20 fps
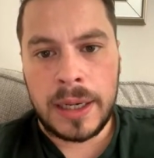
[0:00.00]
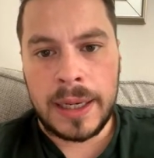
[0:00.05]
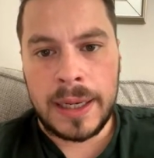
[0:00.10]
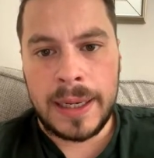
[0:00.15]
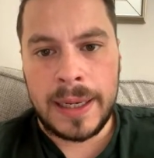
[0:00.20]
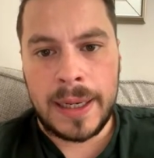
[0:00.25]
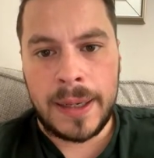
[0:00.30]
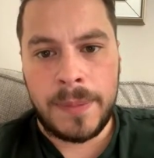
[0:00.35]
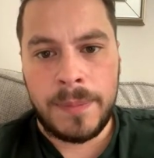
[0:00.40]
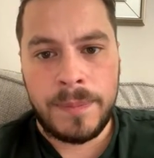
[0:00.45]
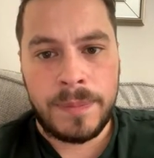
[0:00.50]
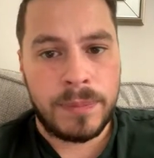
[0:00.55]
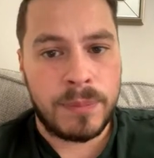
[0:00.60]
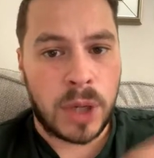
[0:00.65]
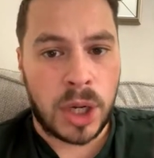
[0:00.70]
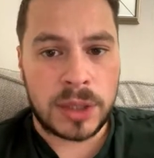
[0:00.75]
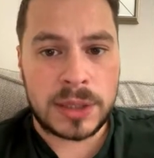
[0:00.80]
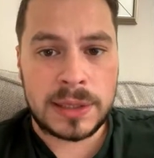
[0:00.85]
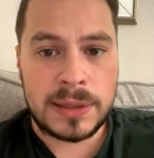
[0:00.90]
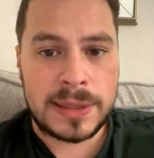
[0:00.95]

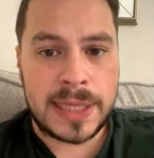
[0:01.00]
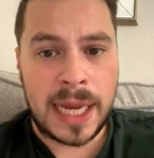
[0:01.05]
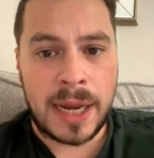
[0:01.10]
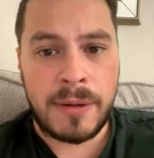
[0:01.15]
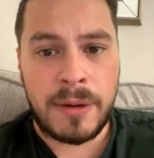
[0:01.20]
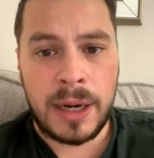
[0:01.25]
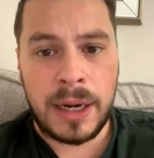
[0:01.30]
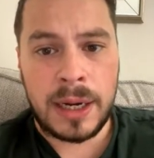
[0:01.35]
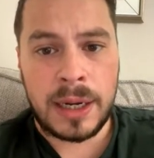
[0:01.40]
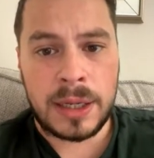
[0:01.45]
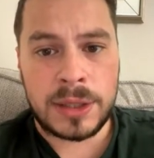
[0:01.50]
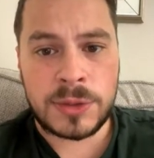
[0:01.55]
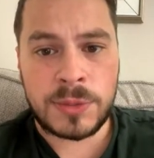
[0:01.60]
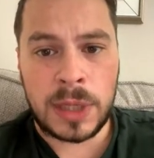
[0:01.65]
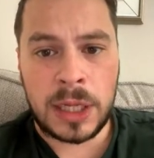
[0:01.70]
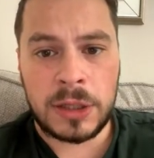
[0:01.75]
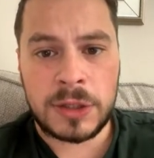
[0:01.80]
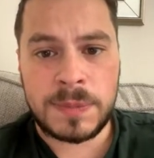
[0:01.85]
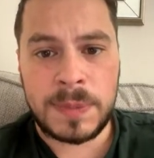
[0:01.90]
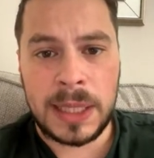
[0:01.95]
Martin Terrier as
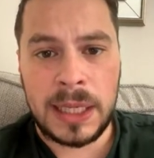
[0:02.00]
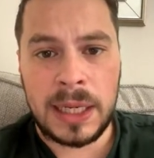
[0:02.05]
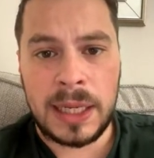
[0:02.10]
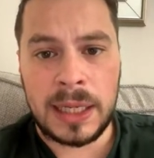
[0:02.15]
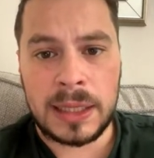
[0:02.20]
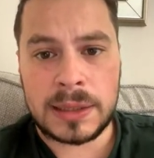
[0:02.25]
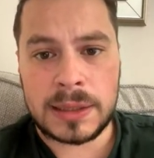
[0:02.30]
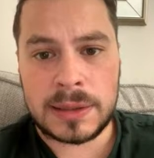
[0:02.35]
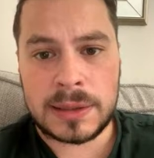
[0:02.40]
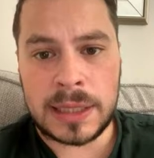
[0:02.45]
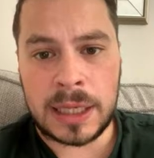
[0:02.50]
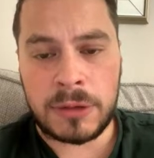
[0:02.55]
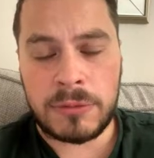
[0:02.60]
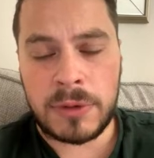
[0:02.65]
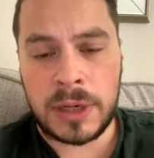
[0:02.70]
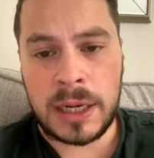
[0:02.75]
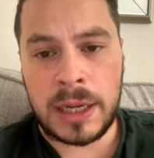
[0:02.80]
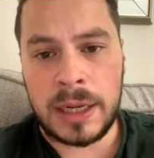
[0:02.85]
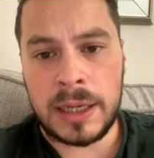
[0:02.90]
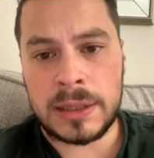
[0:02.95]
well has been linked at Stade
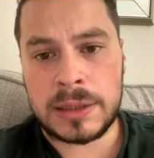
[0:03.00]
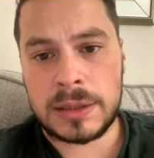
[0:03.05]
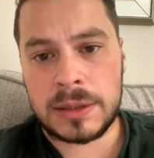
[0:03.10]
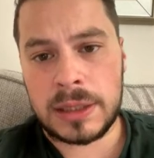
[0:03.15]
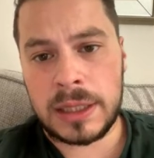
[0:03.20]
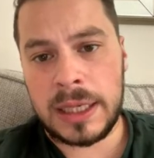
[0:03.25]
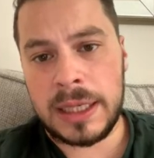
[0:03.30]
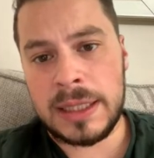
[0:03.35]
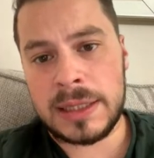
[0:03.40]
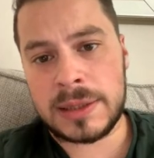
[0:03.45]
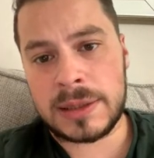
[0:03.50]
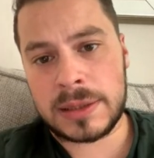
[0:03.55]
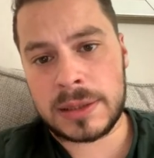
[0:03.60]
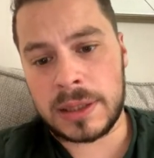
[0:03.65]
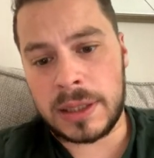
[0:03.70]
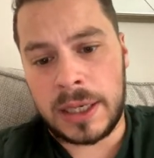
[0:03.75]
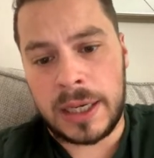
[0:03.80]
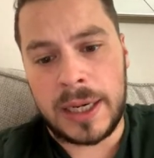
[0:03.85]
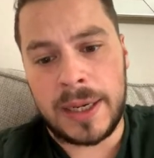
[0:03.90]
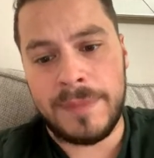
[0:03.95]
Rennais.
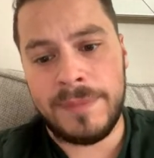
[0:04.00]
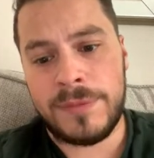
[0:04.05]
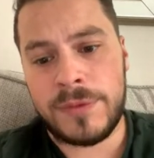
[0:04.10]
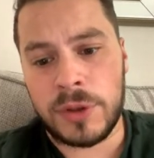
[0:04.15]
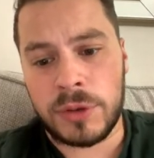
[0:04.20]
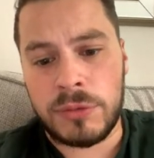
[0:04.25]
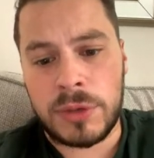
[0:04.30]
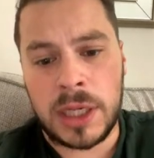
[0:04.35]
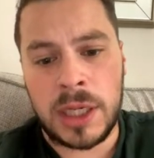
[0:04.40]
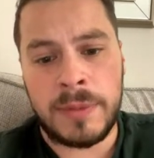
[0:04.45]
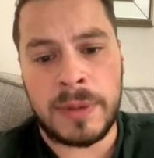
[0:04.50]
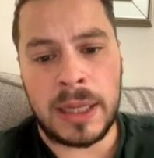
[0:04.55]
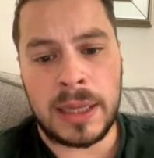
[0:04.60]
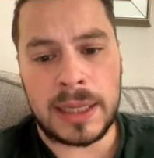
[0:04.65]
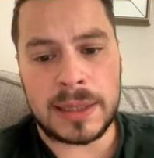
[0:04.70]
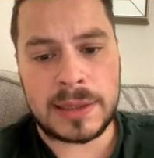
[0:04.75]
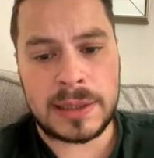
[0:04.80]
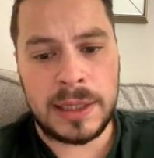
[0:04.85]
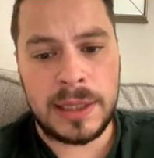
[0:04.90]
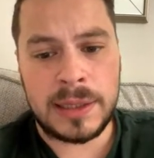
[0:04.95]
He's done really well
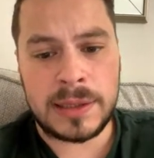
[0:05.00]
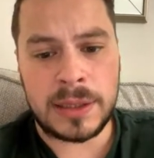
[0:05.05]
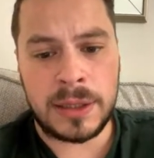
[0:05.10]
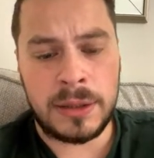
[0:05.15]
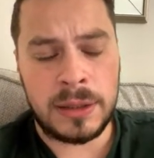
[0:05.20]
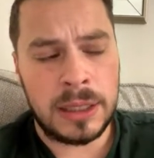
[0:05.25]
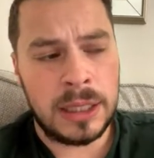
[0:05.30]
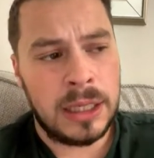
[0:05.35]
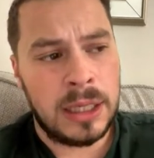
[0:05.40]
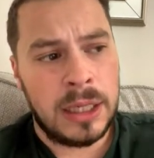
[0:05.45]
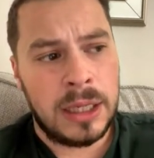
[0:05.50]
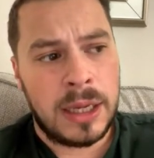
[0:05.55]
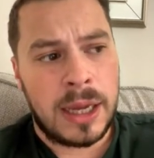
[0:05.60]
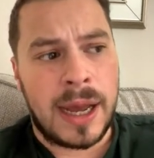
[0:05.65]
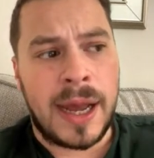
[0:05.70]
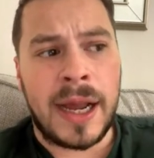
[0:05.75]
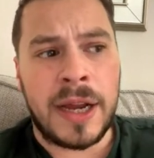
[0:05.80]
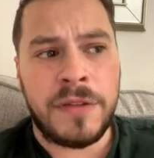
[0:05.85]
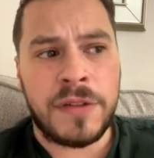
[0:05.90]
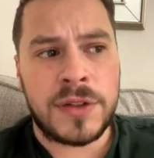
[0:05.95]
last season.
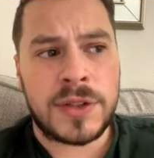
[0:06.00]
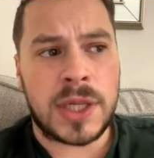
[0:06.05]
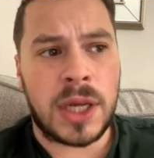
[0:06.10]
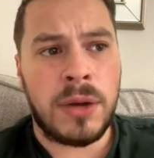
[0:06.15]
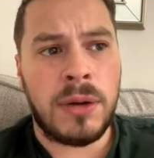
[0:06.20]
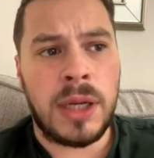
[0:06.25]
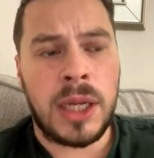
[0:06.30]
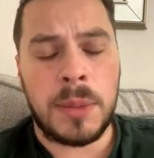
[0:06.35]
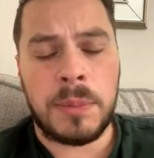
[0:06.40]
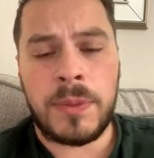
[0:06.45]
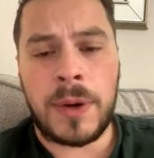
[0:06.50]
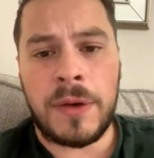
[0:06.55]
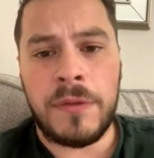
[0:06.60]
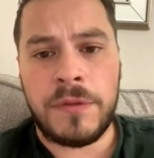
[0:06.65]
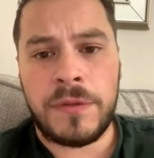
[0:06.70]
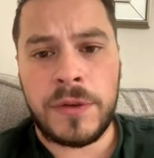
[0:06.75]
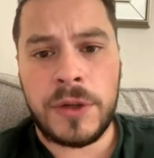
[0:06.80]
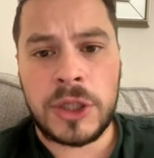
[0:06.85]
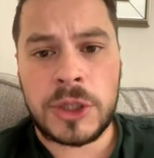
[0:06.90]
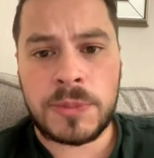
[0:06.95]
Ivan Toney at
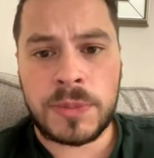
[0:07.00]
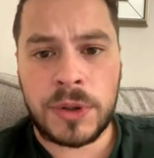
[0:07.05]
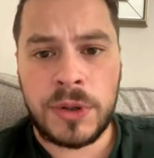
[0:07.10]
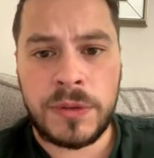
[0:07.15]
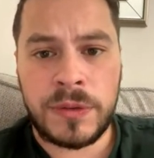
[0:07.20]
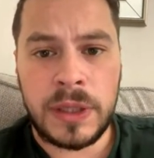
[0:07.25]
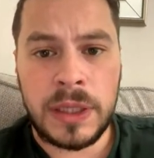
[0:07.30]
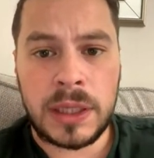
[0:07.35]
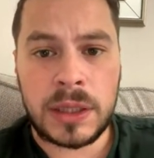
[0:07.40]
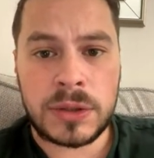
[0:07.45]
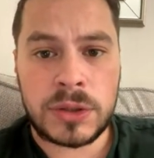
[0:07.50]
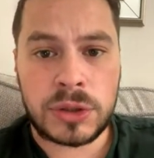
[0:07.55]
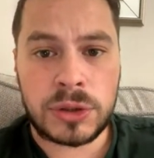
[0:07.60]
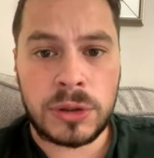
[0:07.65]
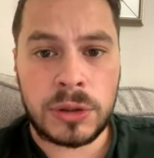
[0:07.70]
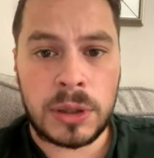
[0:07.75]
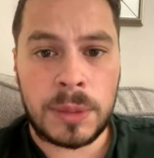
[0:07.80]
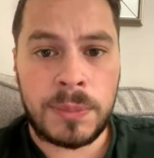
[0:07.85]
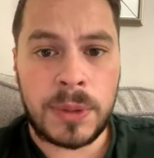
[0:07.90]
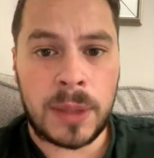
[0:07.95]
Brentford has proven he can
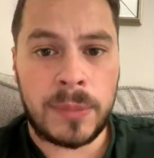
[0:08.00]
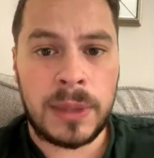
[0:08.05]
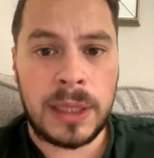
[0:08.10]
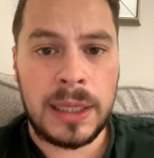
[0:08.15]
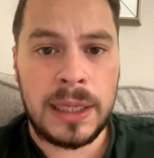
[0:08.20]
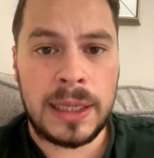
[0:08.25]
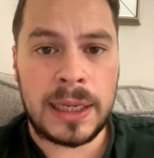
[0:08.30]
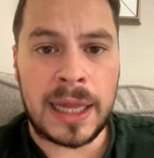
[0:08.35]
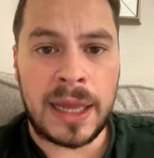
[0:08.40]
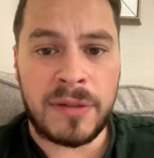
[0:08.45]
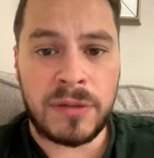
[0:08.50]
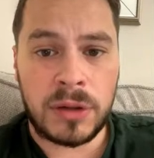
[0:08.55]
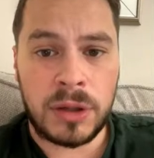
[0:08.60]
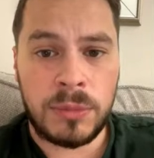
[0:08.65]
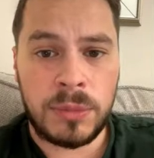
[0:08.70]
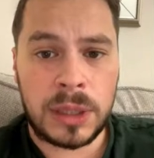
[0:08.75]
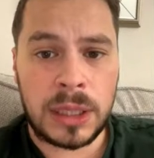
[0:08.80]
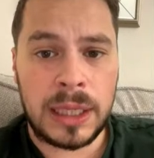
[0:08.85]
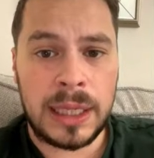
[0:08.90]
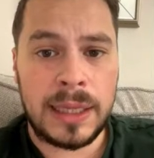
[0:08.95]
score at Premier League level
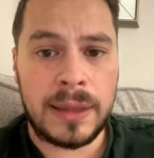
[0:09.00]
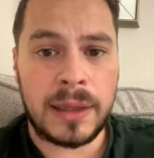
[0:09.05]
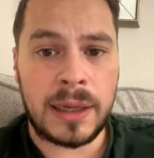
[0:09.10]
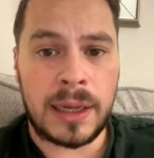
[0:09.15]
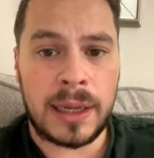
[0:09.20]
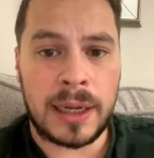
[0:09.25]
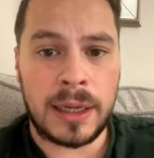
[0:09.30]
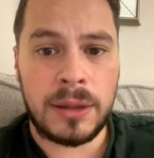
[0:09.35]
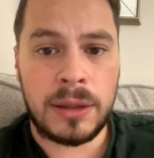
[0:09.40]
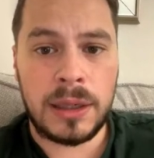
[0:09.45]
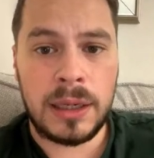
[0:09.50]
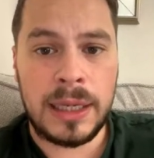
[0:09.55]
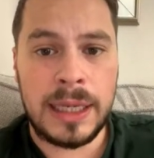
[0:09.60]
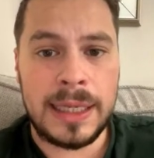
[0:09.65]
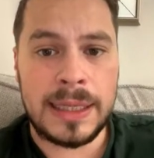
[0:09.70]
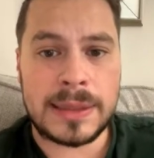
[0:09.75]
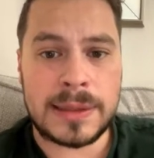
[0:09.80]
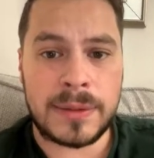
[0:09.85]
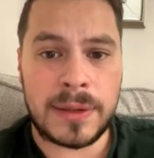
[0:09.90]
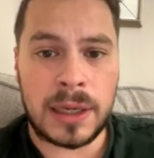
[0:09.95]
and would lead
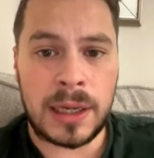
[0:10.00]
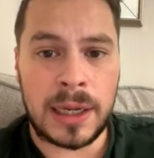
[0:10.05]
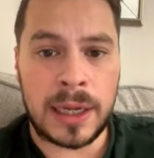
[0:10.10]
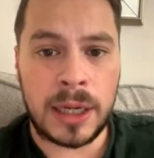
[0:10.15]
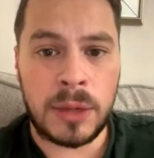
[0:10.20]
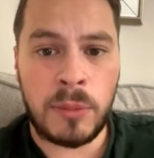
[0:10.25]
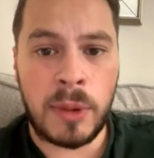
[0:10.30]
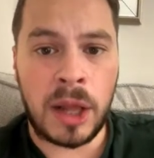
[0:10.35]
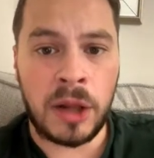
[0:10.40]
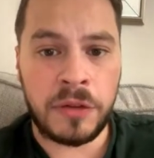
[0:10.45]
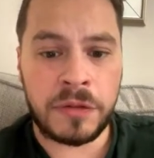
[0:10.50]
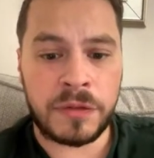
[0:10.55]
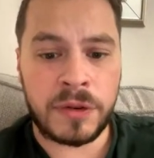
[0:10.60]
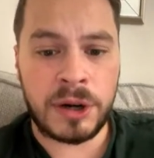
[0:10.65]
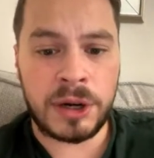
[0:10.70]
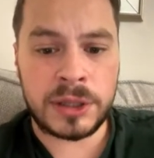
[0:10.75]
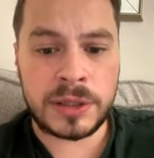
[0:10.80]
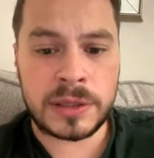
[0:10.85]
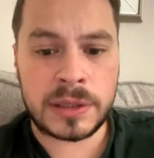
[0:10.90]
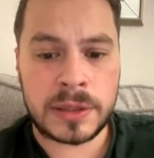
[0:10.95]
the line well
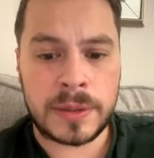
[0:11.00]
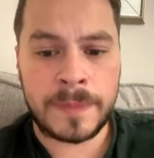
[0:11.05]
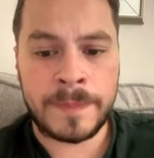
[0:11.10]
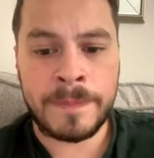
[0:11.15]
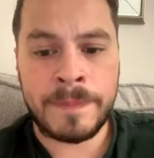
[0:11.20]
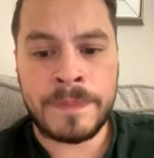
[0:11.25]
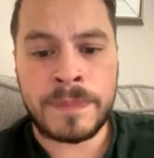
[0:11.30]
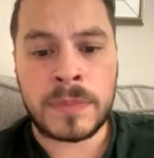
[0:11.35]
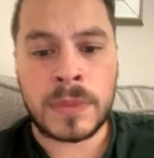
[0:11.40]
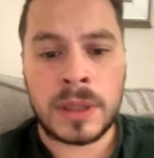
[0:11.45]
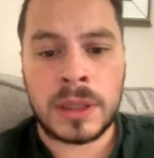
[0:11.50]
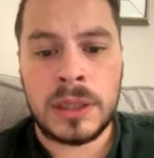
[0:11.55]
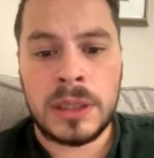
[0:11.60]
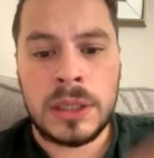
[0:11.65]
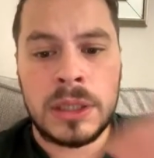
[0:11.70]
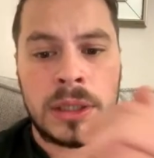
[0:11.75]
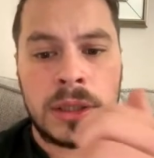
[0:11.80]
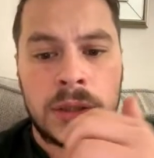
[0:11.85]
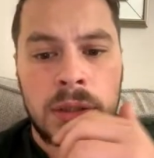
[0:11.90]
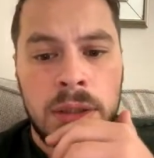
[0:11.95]
for us.
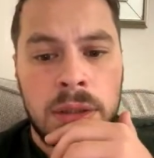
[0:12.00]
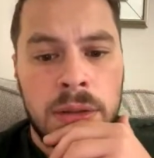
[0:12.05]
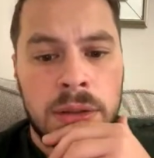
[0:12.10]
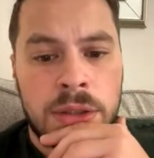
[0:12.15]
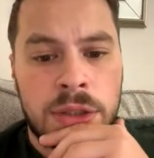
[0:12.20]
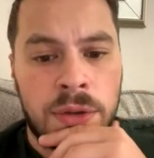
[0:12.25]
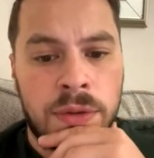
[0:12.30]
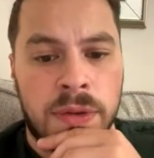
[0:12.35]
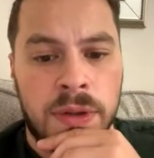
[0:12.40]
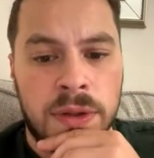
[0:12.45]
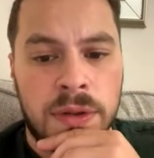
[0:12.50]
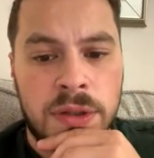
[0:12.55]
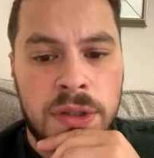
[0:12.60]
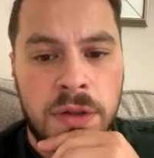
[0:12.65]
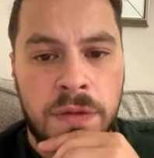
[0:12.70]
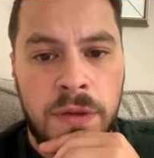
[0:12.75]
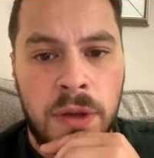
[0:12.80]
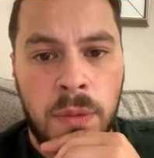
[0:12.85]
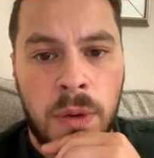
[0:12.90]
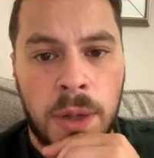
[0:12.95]
So
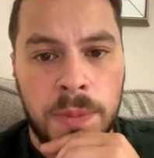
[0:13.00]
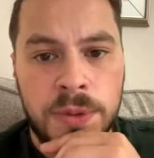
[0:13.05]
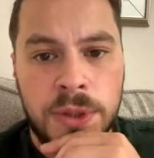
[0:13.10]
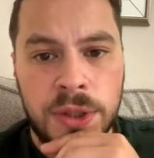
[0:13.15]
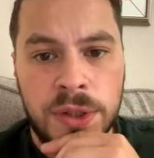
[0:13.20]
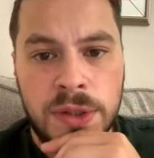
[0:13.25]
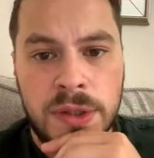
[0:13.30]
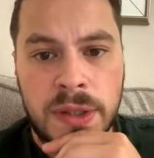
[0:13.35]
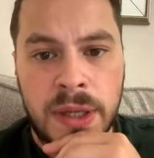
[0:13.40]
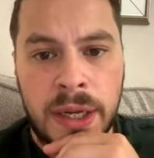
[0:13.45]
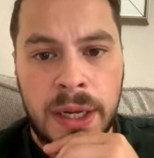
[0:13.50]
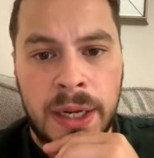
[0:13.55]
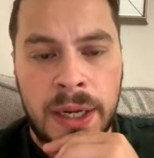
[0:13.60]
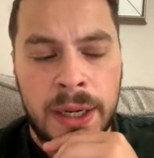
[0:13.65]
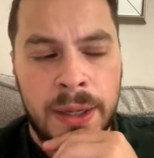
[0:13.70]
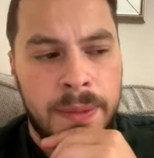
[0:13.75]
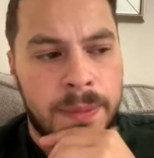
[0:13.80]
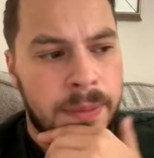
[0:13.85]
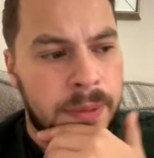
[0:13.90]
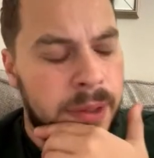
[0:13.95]
there's a few options
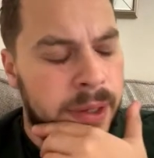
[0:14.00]
there.